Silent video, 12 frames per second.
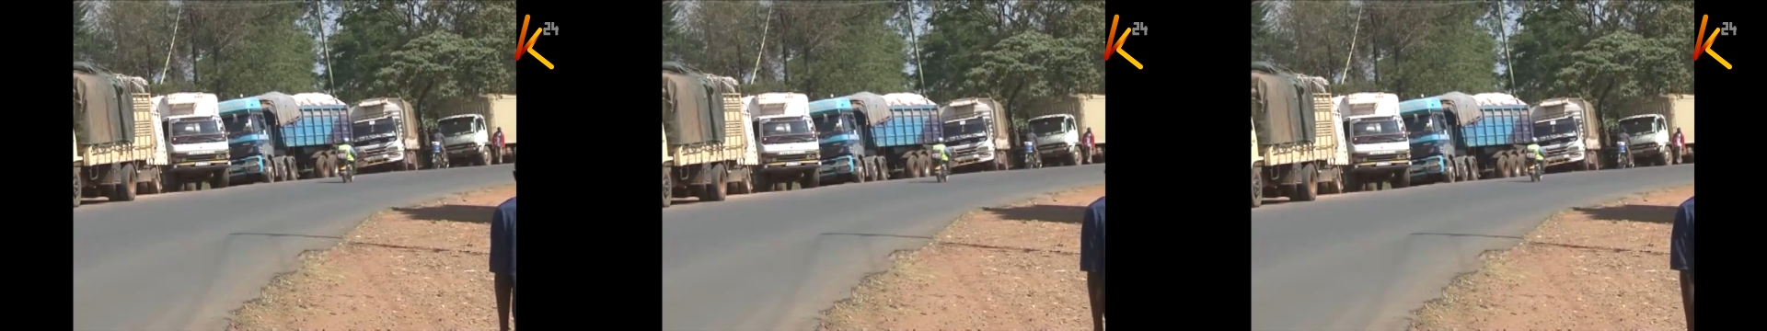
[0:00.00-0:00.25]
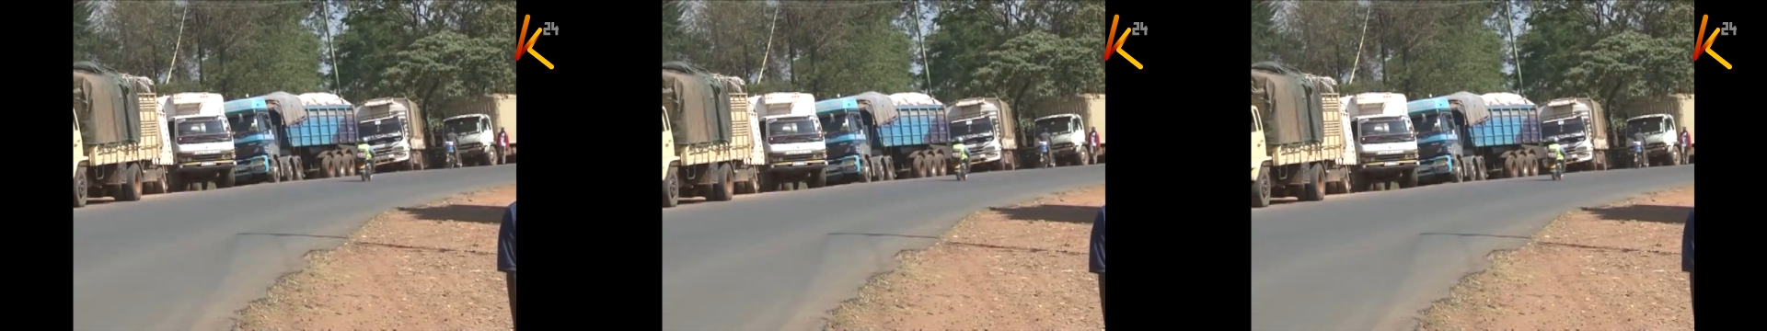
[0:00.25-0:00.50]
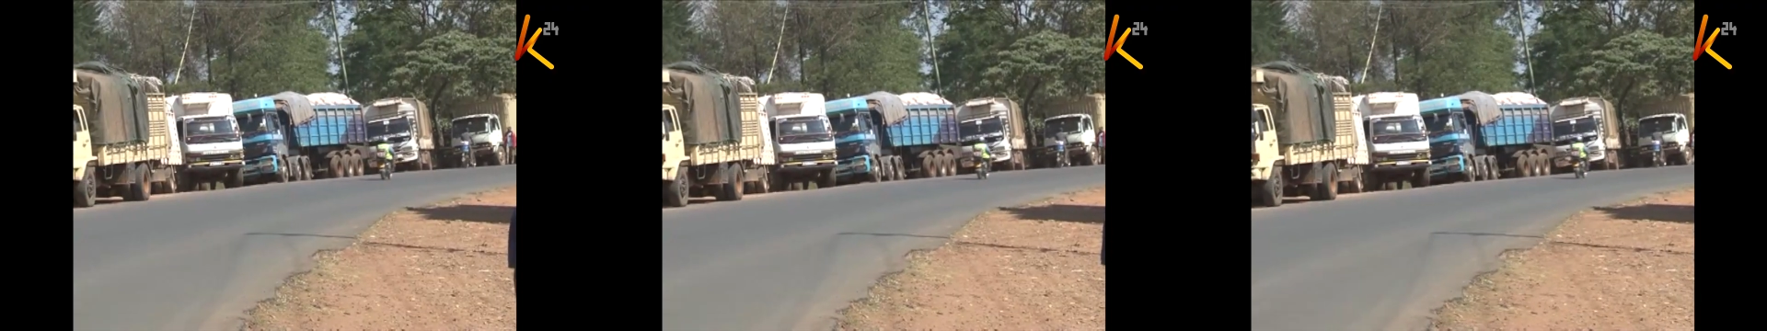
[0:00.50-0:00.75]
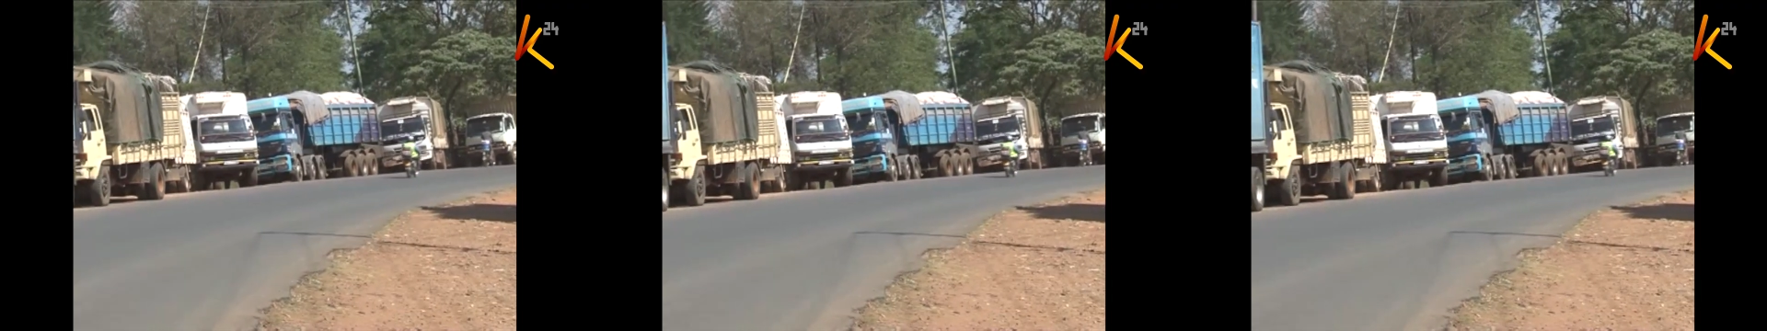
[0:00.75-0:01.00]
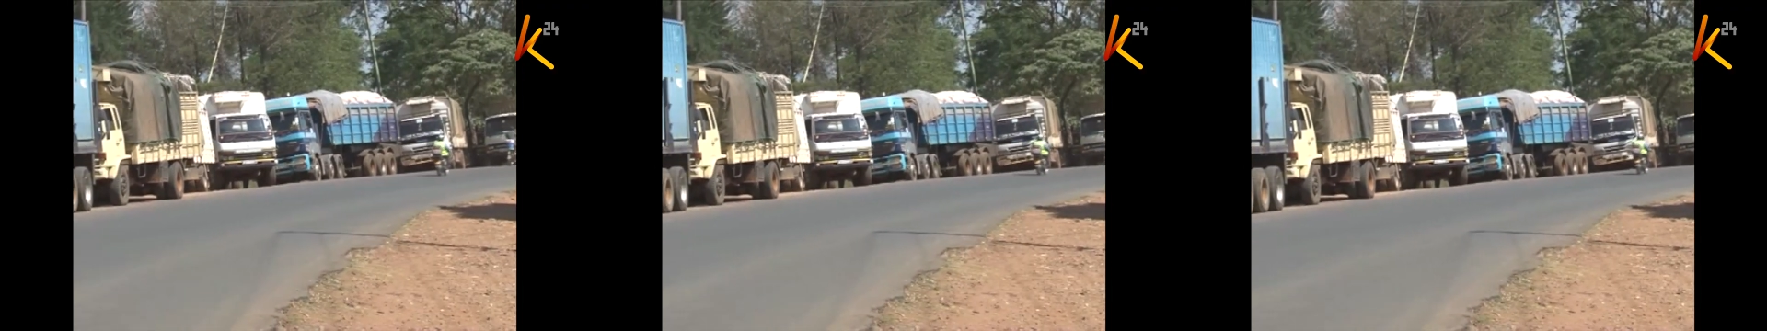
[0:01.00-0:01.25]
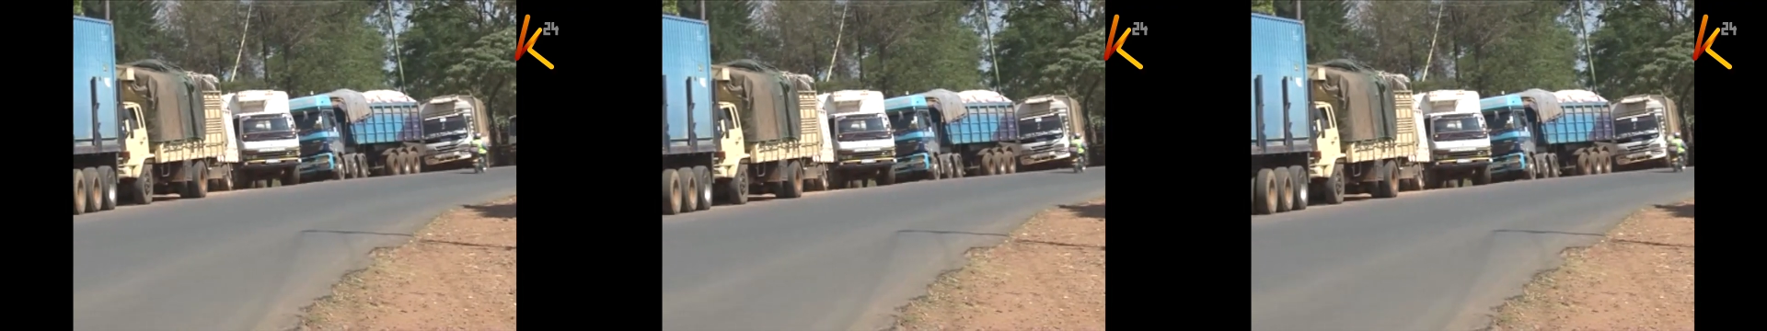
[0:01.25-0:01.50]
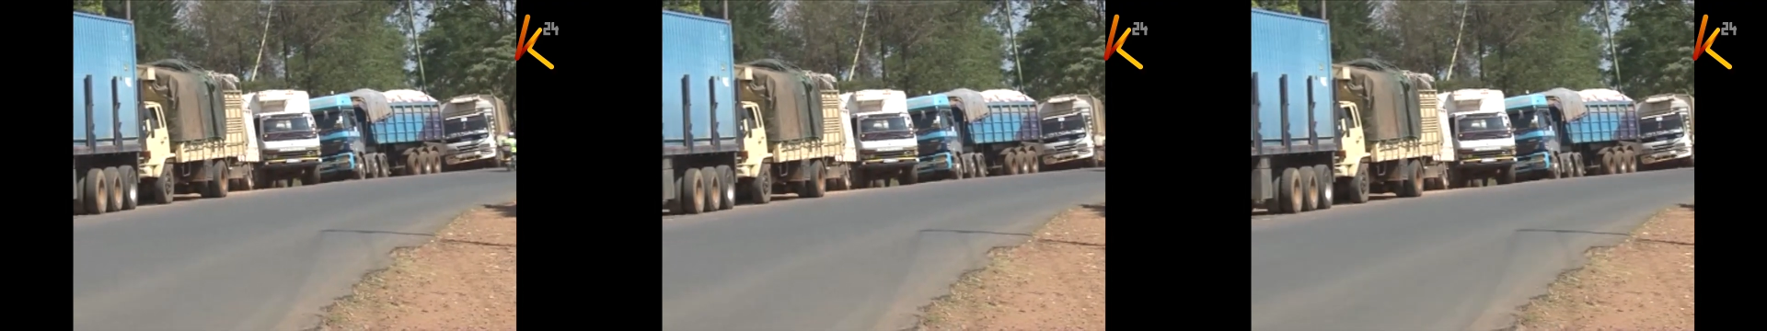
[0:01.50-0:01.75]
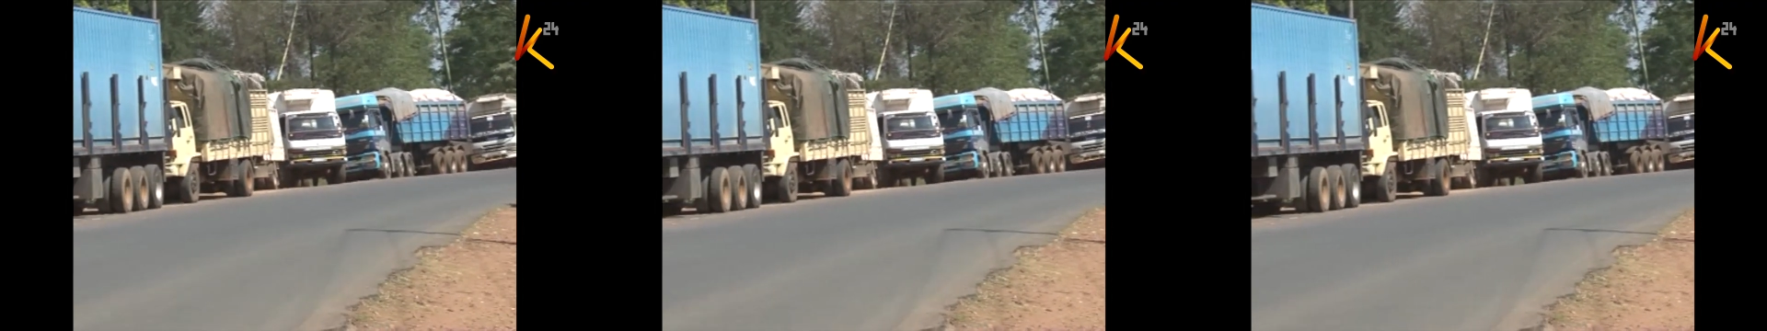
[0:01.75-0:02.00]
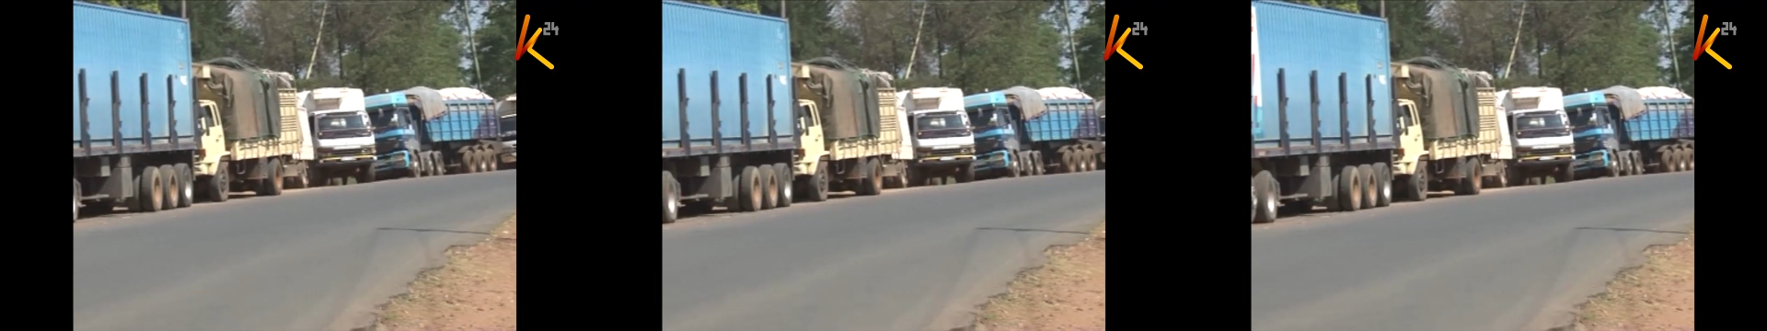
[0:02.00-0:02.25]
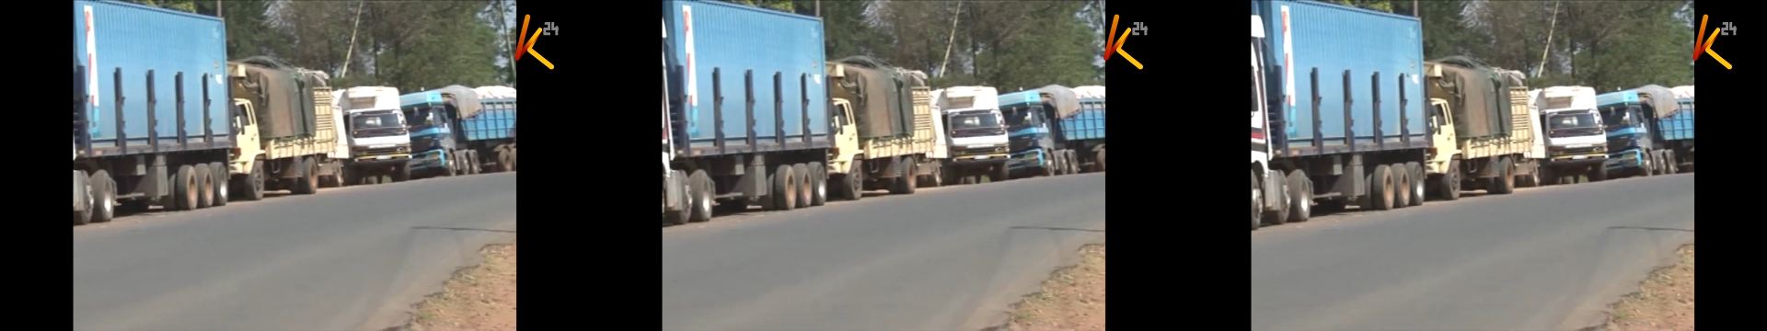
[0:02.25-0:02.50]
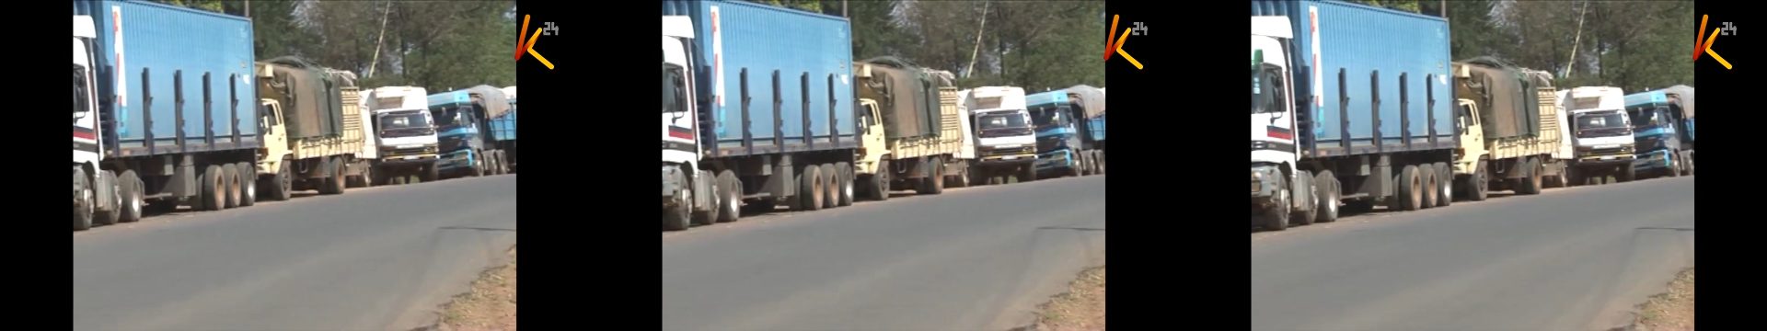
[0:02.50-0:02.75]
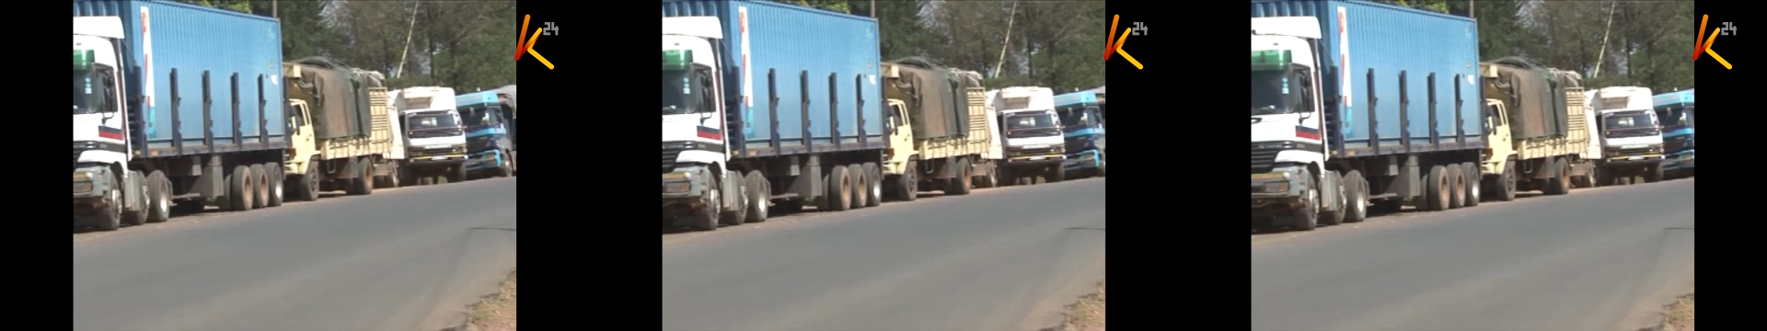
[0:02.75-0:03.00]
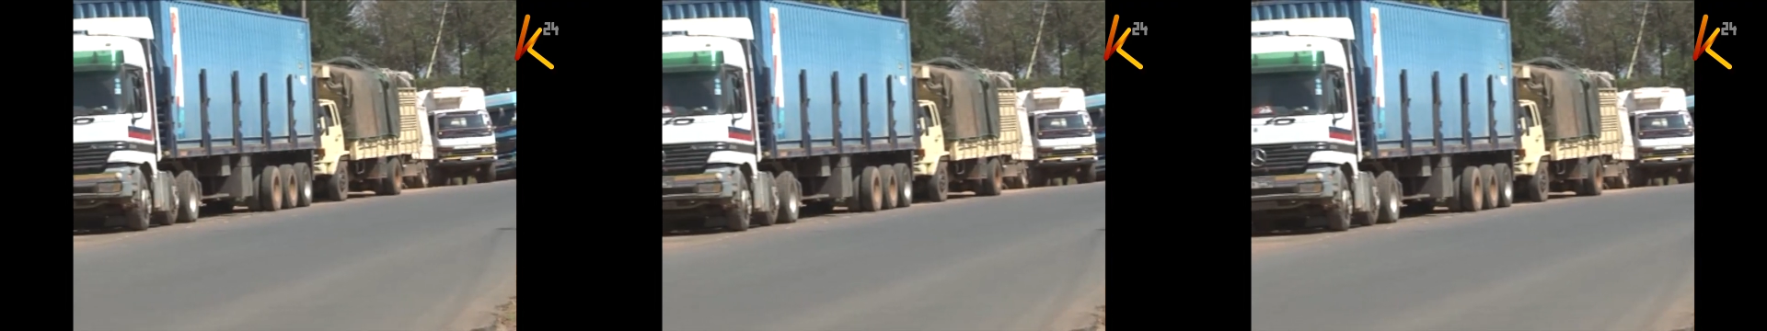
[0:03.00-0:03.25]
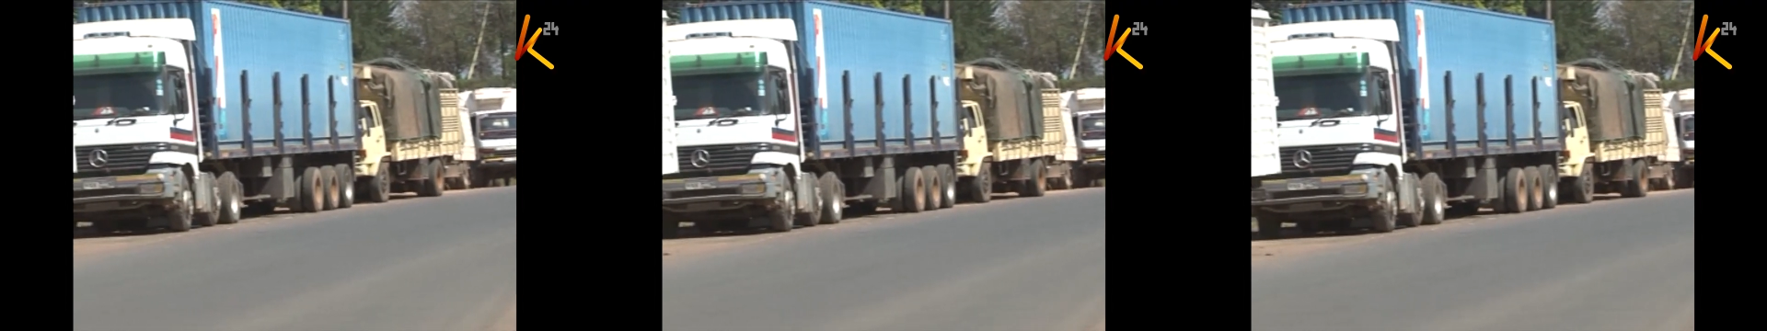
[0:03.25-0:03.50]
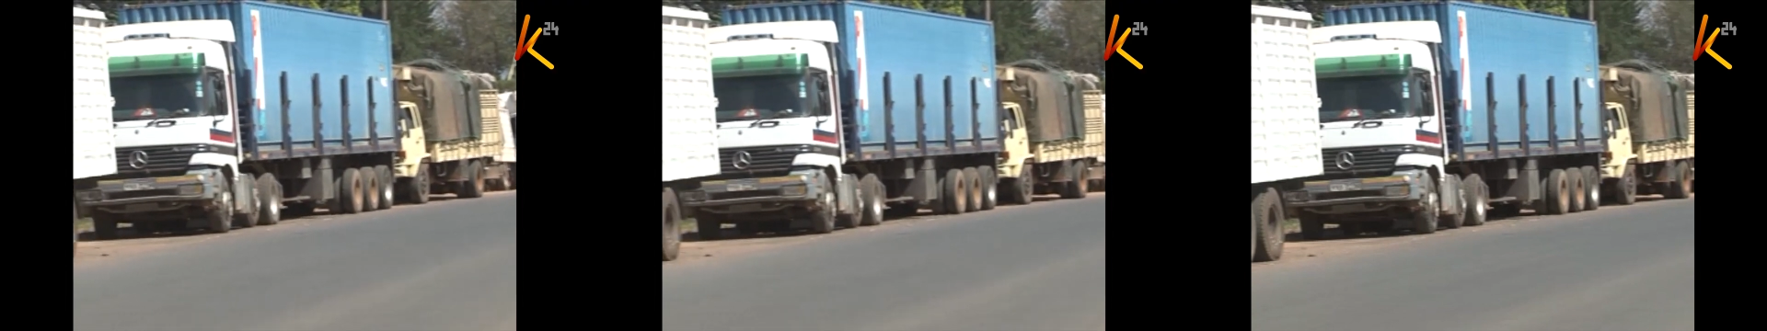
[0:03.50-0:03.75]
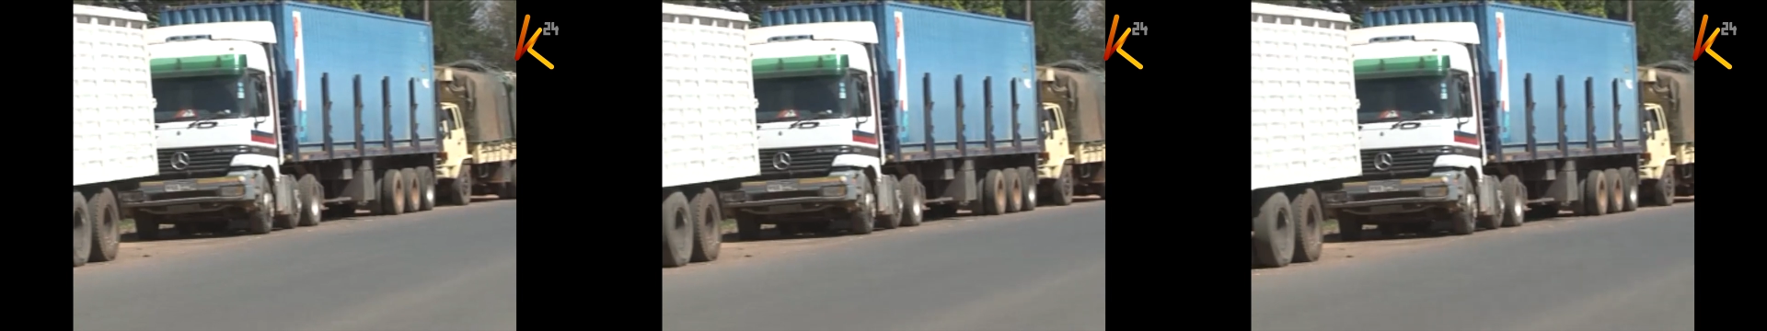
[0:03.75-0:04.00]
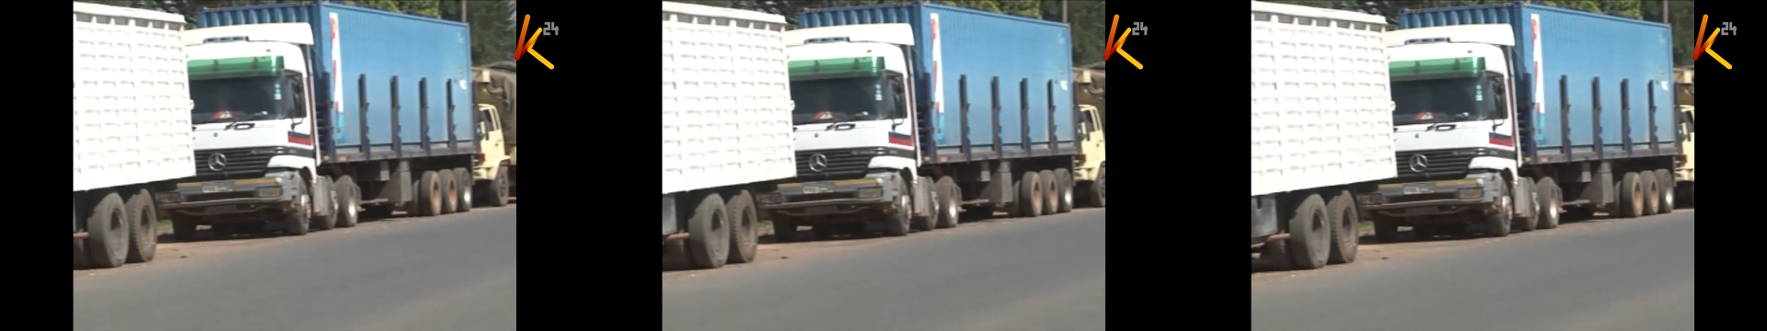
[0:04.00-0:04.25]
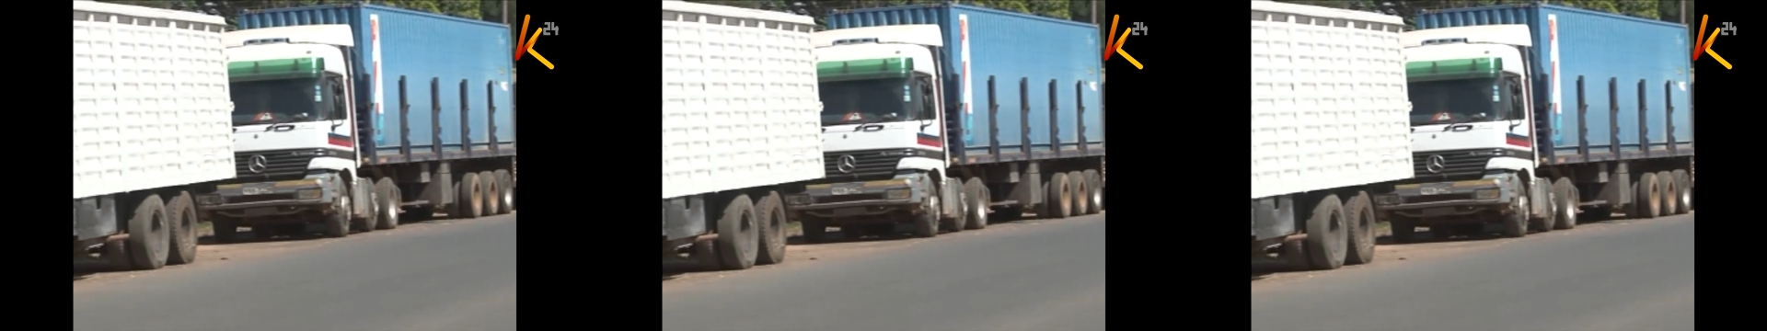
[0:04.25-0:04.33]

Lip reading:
Nobody's mouth can be seen.